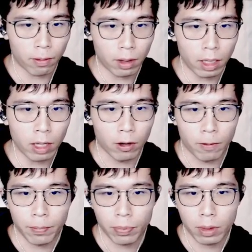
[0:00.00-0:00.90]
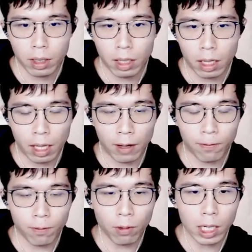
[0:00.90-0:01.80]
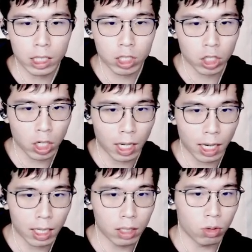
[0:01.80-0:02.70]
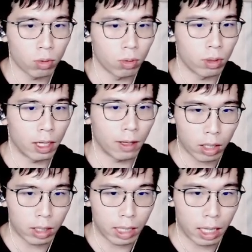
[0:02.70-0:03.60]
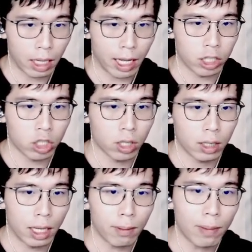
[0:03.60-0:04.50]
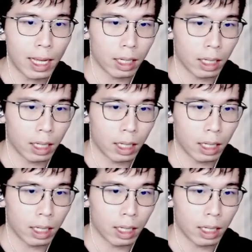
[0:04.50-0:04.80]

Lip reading: here, if white try to leave this edge, then black